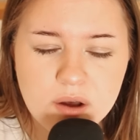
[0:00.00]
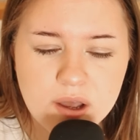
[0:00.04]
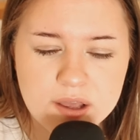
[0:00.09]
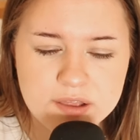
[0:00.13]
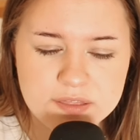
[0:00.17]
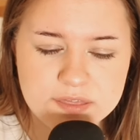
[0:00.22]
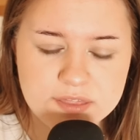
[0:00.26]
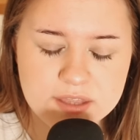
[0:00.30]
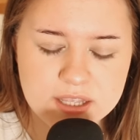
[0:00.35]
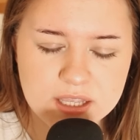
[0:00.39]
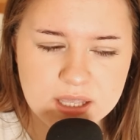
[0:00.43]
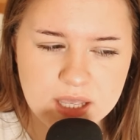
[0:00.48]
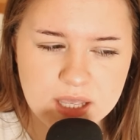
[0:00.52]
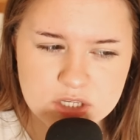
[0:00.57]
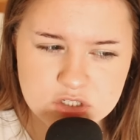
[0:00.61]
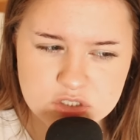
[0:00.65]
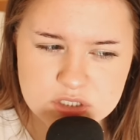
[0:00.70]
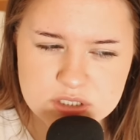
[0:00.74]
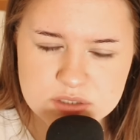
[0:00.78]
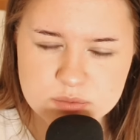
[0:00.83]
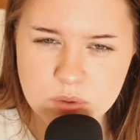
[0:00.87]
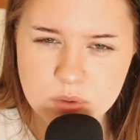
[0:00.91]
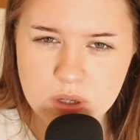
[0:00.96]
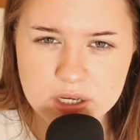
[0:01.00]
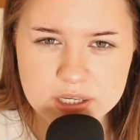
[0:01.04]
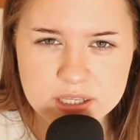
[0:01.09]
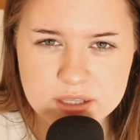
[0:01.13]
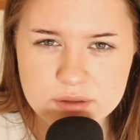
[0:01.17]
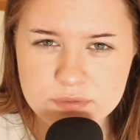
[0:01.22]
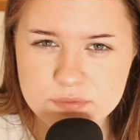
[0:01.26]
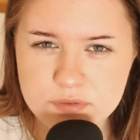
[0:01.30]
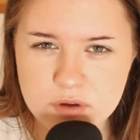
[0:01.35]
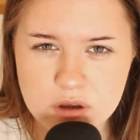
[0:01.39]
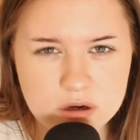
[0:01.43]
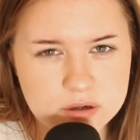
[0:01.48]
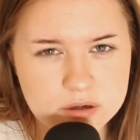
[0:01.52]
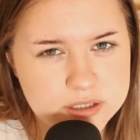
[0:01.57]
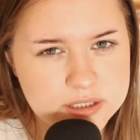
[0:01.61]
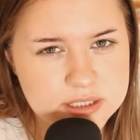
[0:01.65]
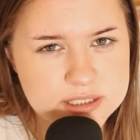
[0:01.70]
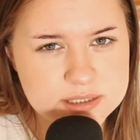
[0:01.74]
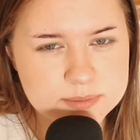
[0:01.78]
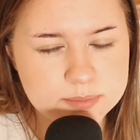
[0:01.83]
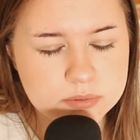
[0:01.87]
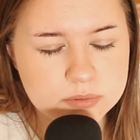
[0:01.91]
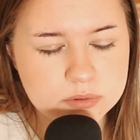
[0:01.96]
I think Ashley's working for her at
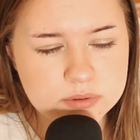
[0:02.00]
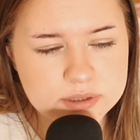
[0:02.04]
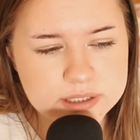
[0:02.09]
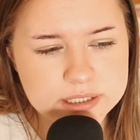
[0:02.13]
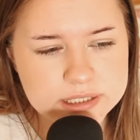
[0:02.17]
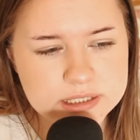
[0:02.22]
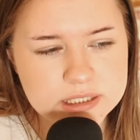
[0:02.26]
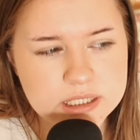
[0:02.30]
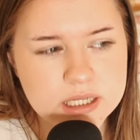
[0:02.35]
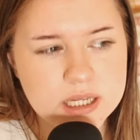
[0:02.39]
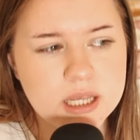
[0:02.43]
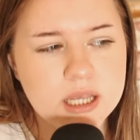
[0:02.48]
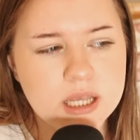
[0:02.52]
this point,